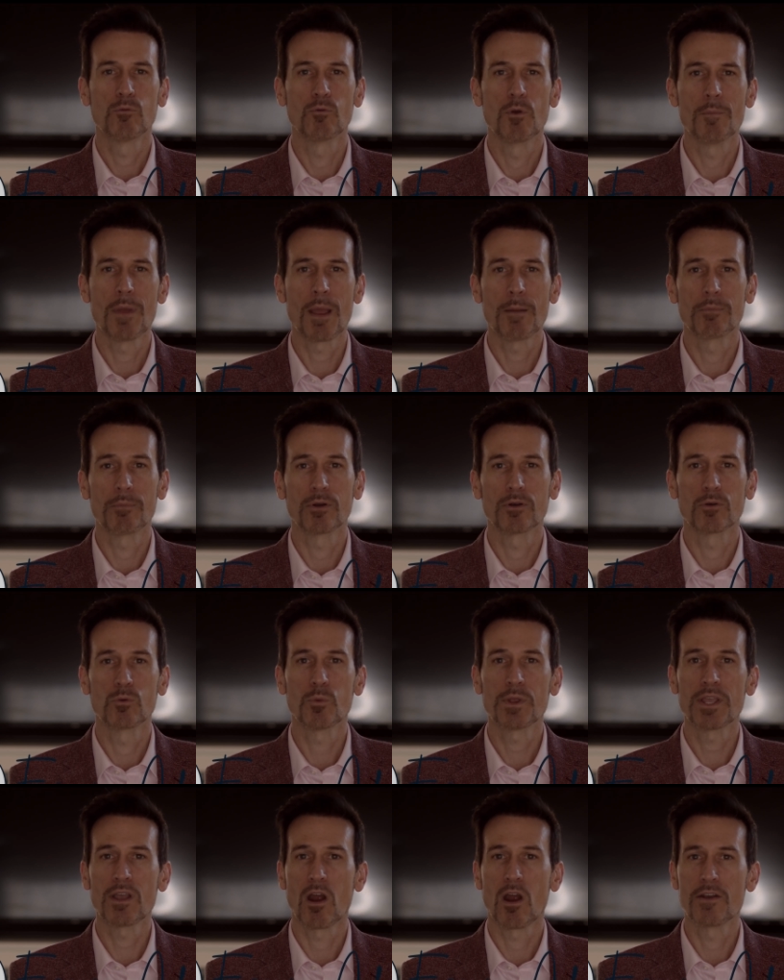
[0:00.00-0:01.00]
Remember,
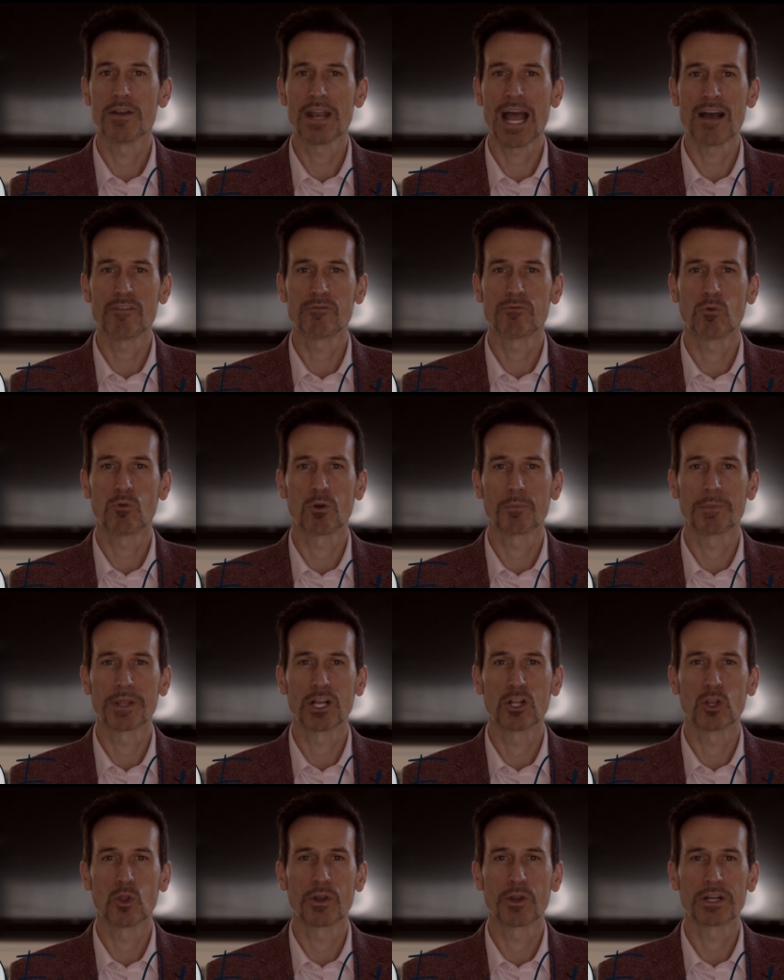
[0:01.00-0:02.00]
we are not
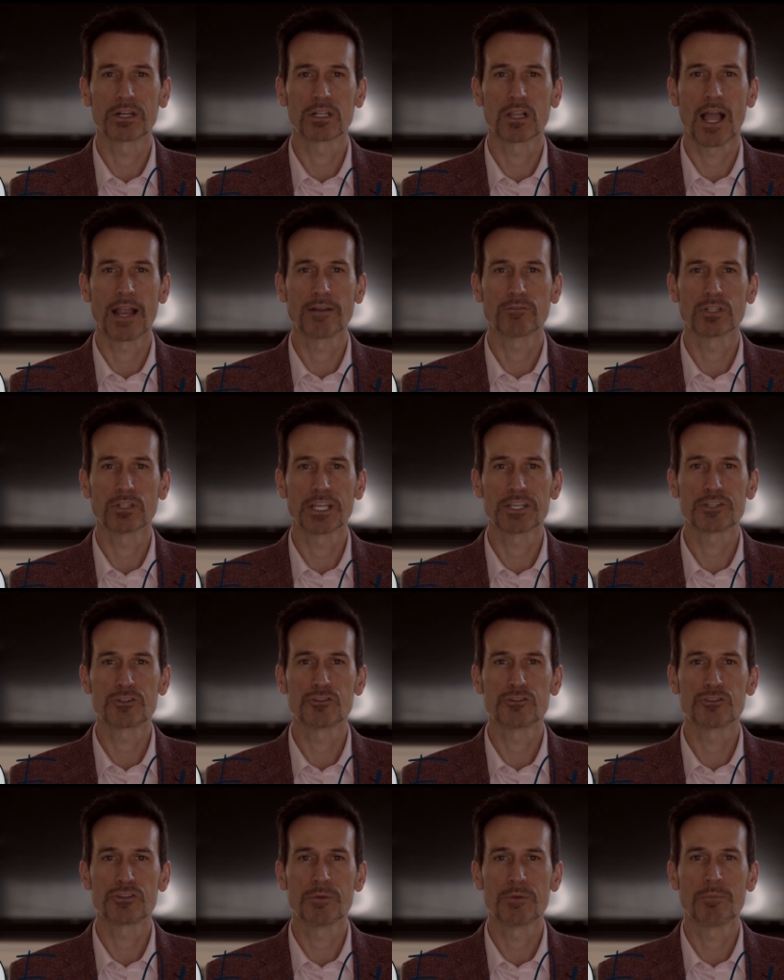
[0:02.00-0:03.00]
forming a lawyer-client
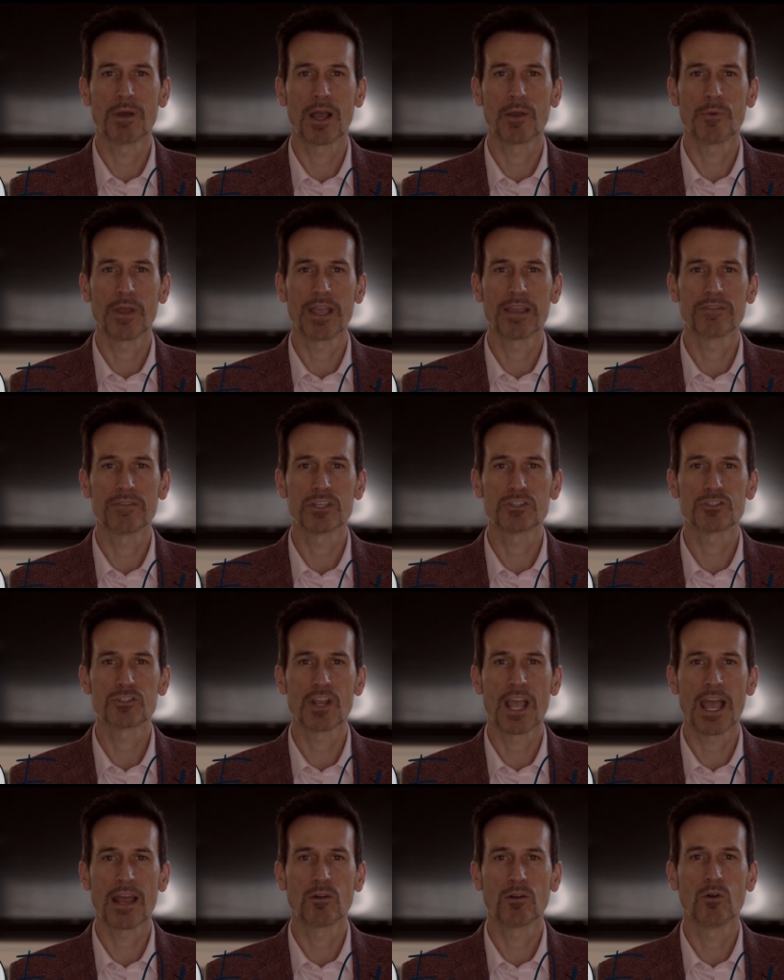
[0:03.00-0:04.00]
relationship by way of
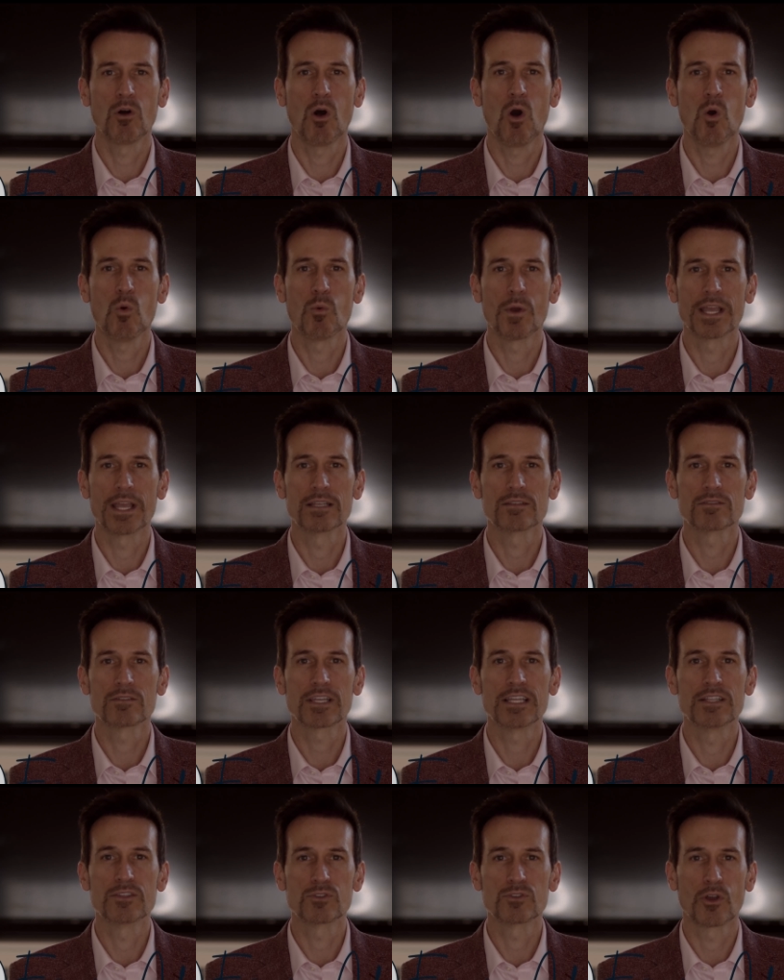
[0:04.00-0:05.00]
this channel.
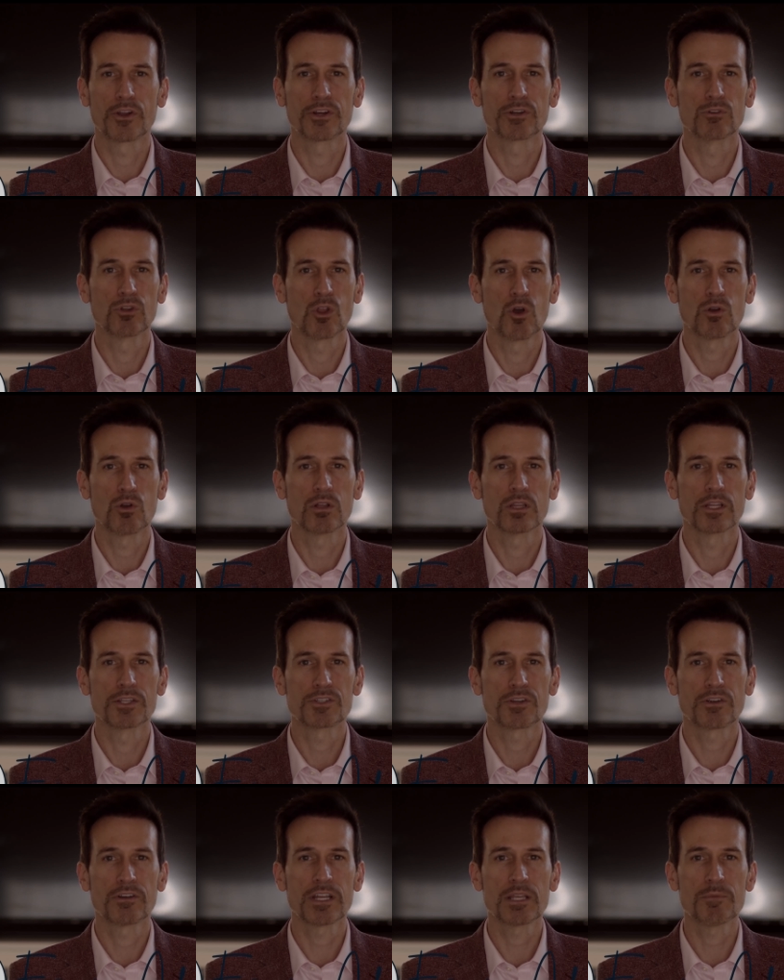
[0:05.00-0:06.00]
Always consult your
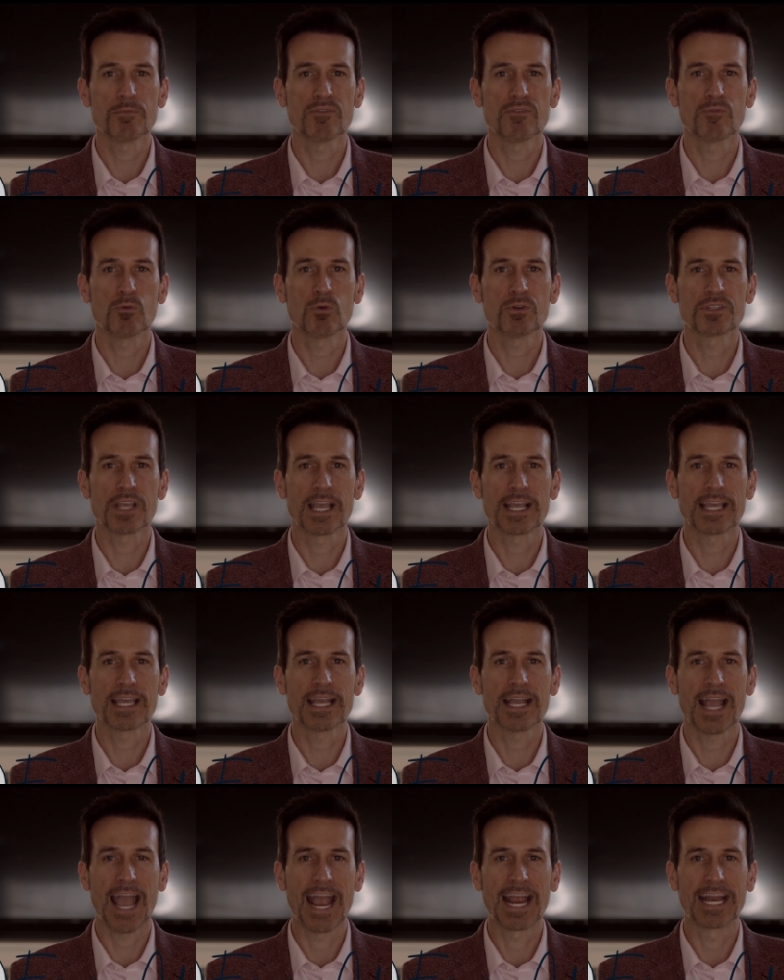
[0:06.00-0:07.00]
local attorney before
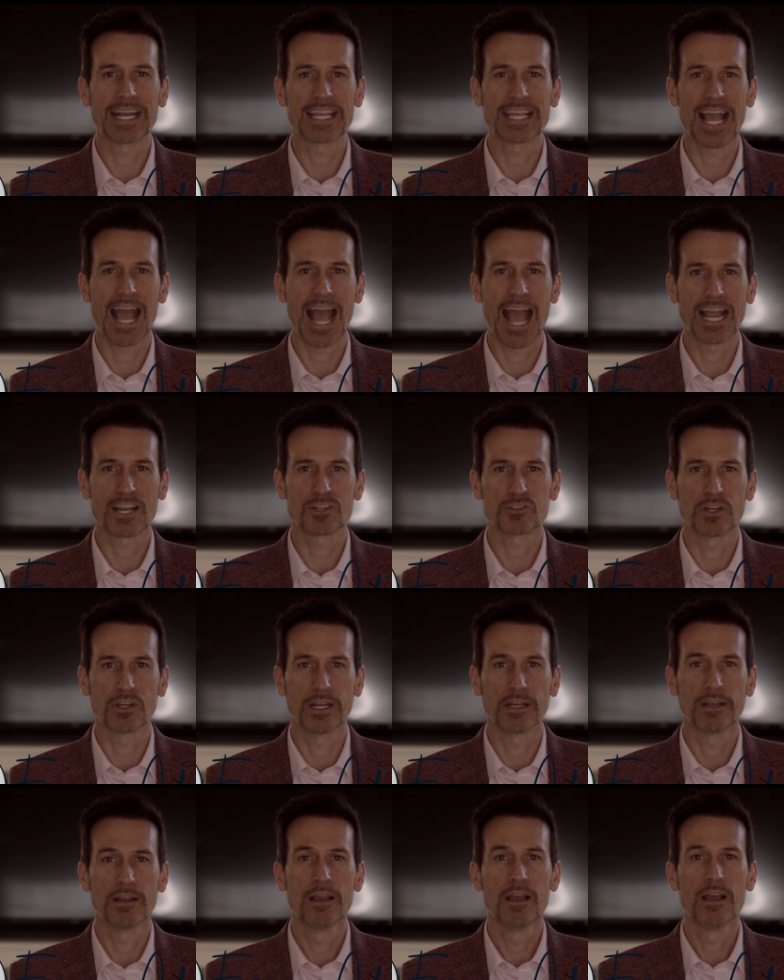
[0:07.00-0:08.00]
taking any
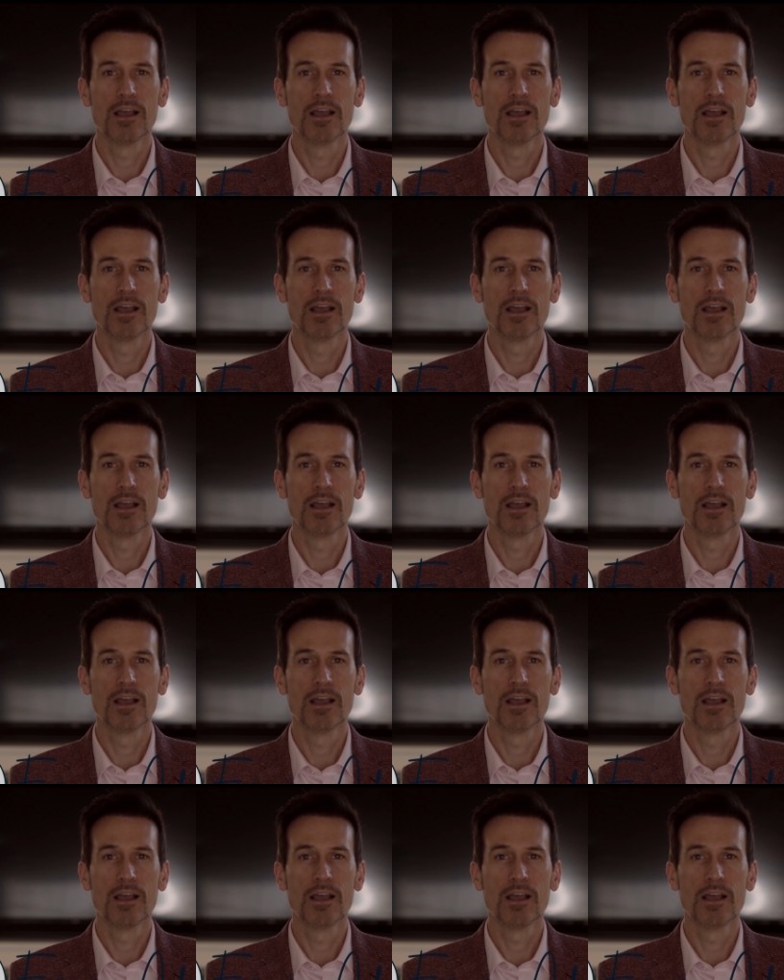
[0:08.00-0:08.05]
action.